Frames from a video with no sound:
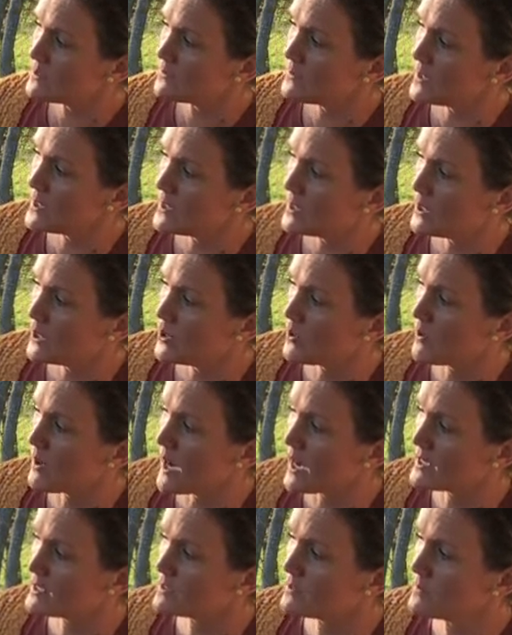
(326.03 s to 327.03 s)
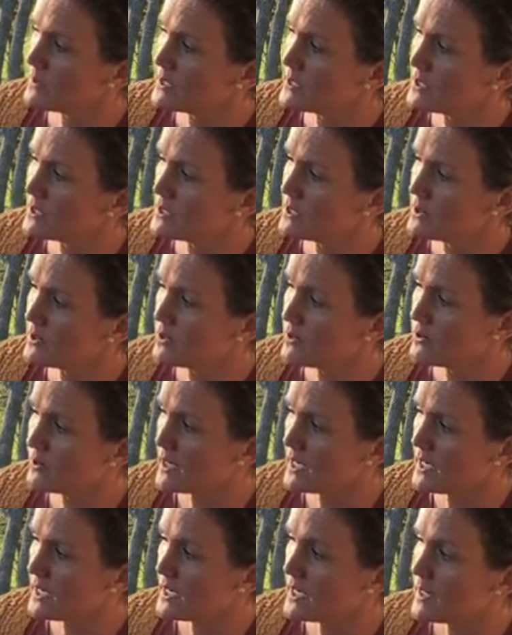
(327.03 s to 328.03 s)
when the grass was still
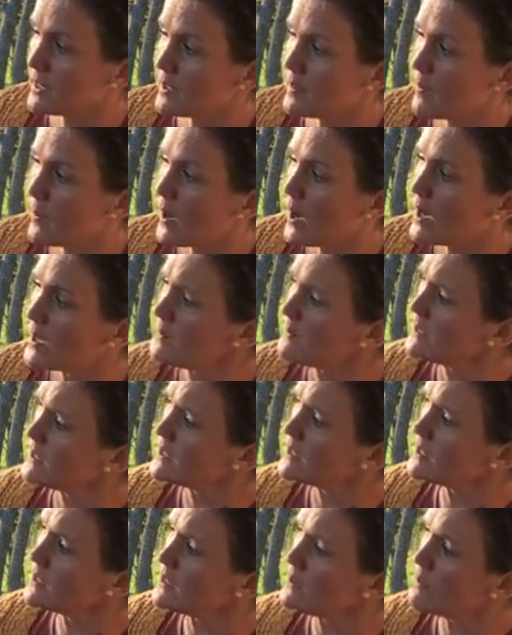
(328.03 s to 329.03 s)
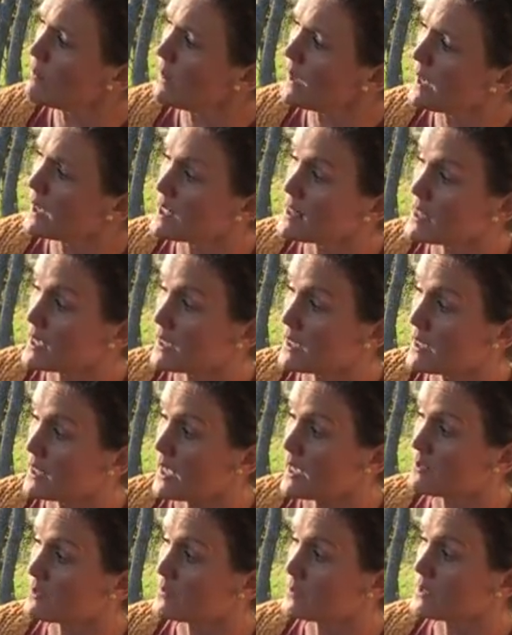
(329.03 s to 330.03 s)
green and the pond was still wet and the
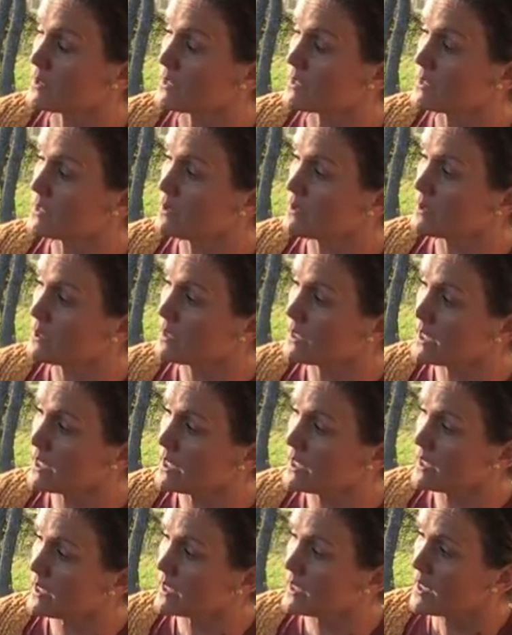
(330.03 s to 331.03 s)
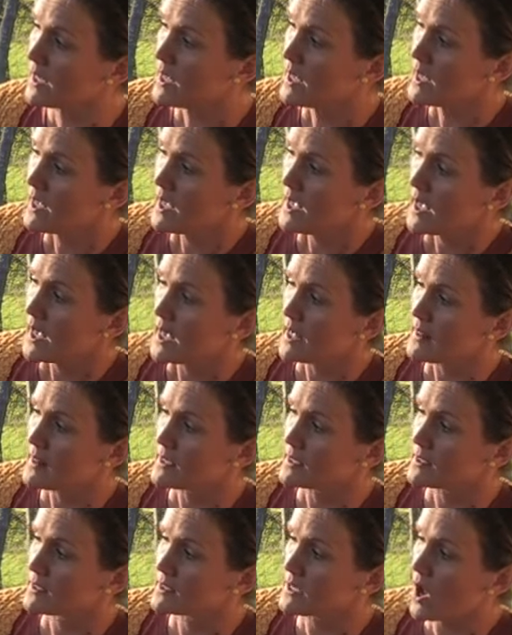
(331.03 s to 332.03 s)
clouds were still clean and
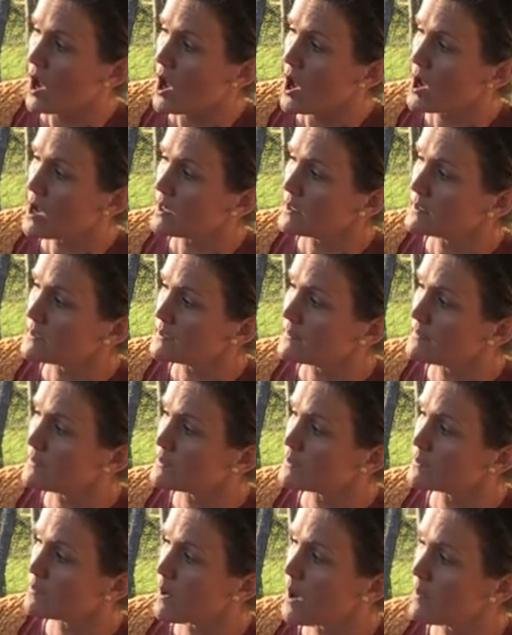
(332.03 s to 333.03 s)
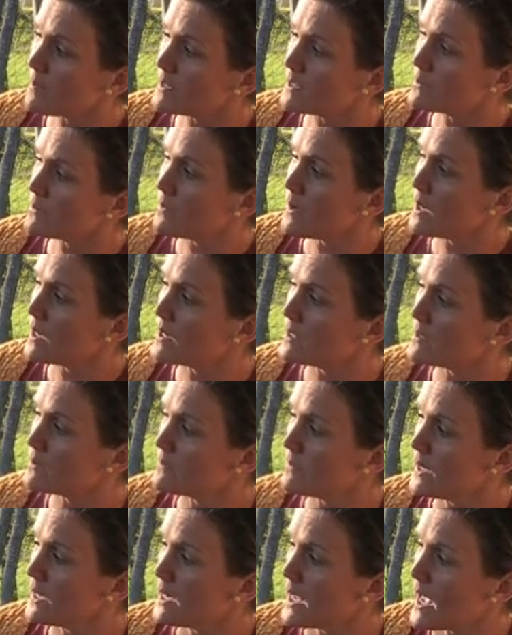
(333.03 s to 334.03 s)
the songs of the swami swans
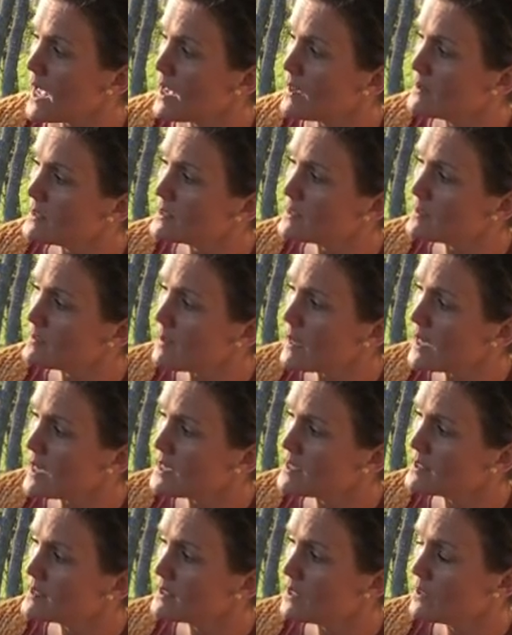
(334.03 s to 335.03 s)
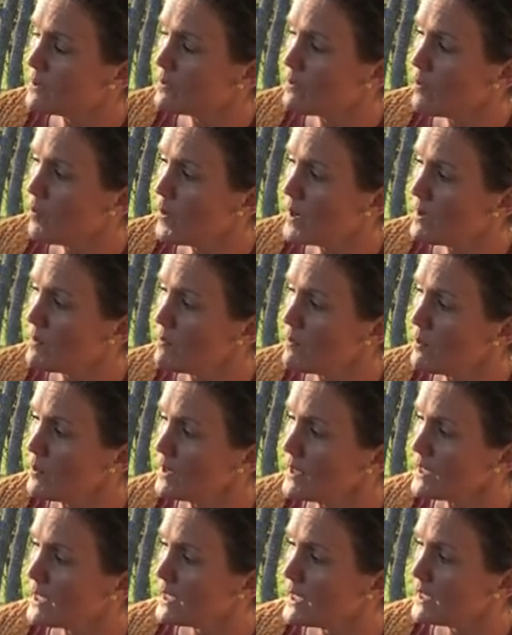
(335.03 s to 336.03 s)
rang out in space, one
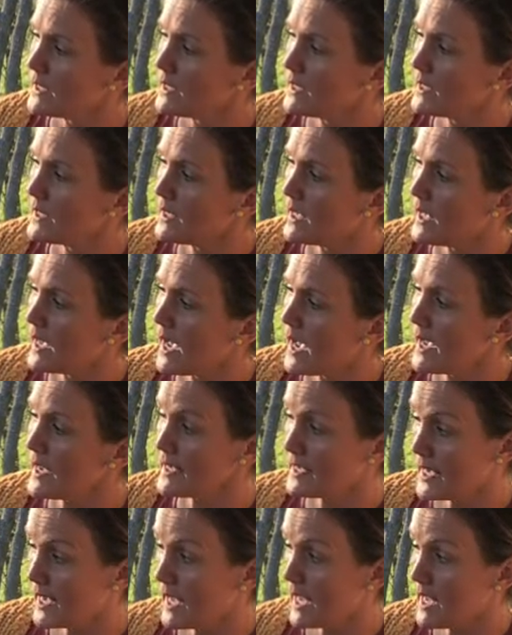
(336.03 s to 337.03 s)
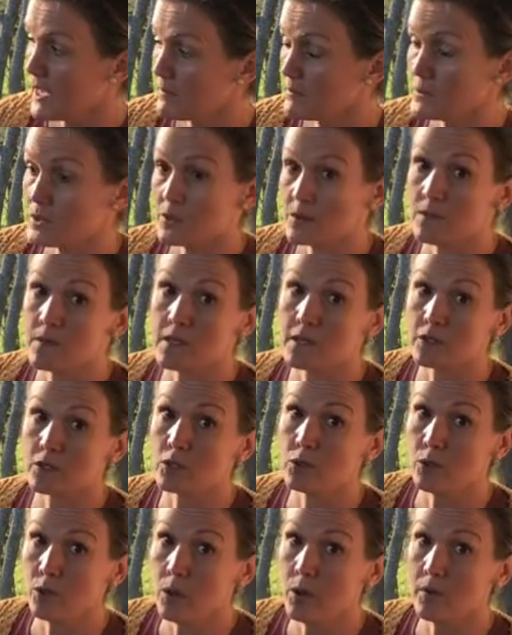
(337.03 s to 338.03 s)
morning I came to this
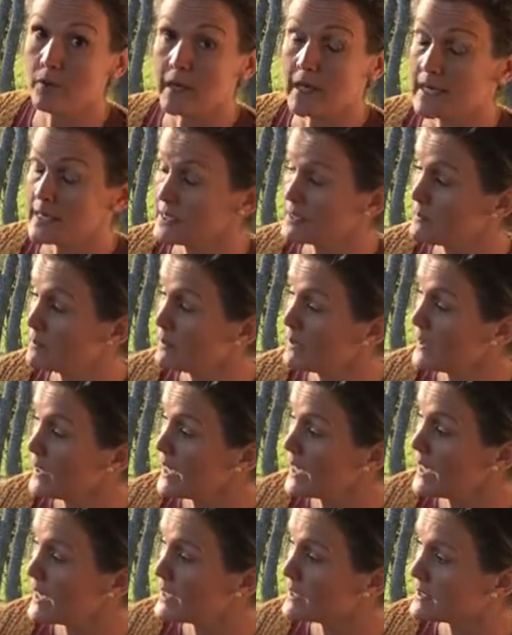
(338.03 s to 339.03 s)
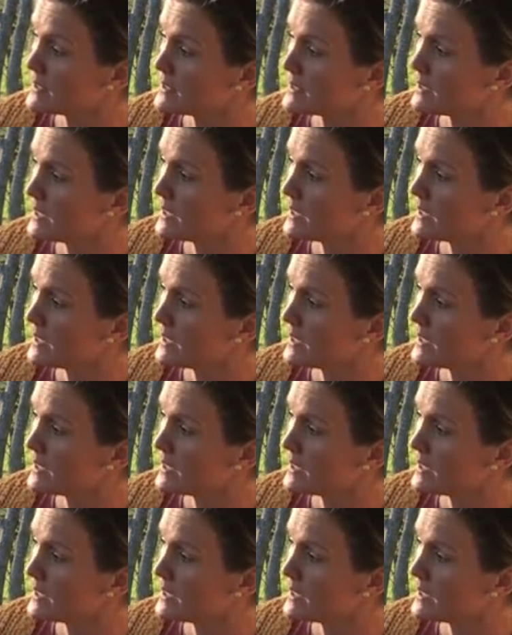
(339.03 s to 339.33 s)
glorious place.